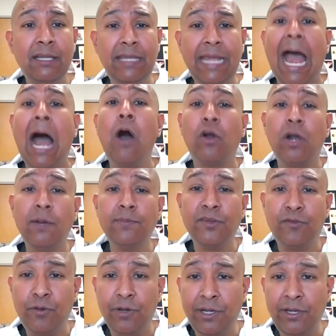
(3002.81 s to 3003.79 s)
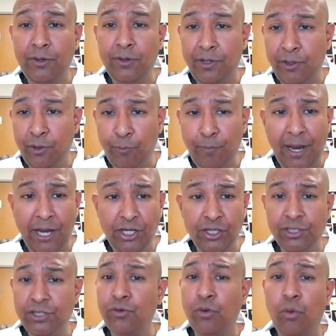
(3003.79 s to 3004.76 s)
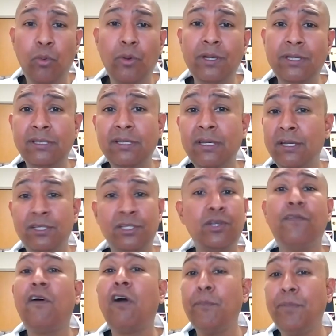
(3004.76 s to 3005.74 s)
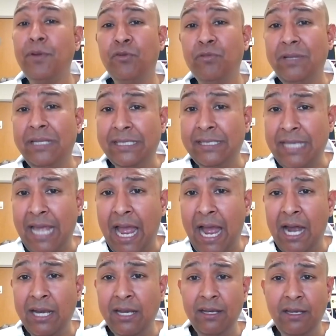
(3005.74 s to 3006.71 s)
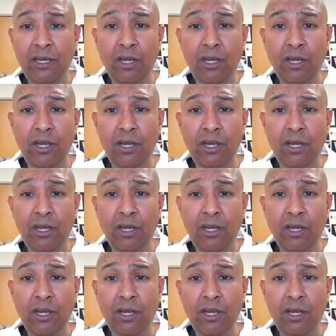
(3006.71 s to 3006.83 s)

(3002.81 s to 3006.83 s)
the outcomes of critical ill patients are always so far been really sad.